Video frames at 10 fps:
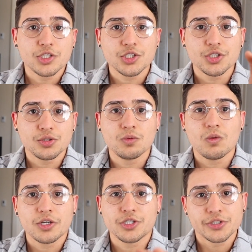what do
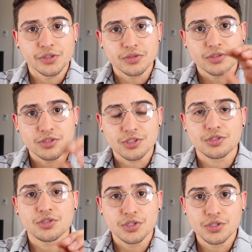you want your
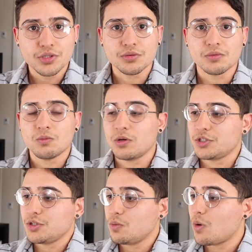users to do?
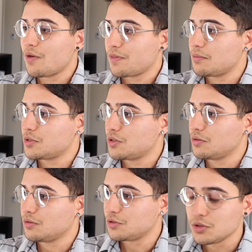What do you want them
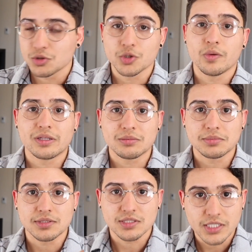to do? Do you
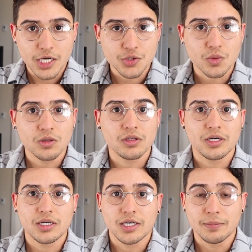want them to
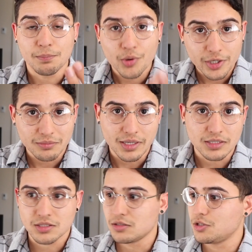schedule an
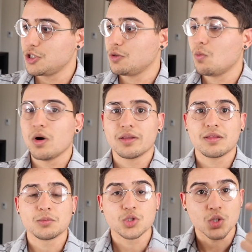appointment? Do you
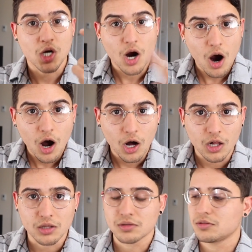want them to
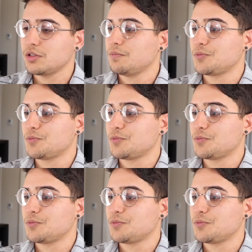call?